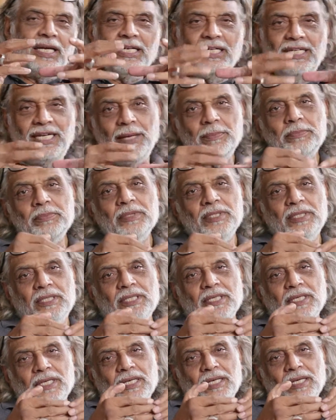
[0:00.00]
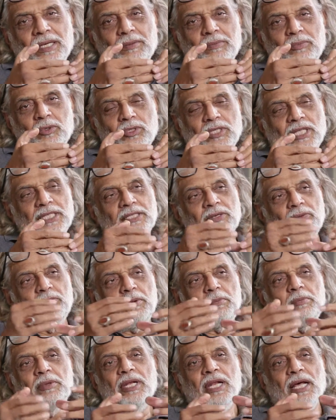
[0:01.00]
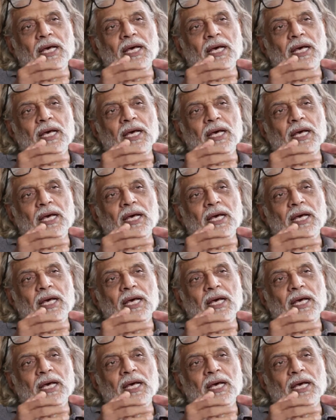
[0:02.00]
depth, because I think women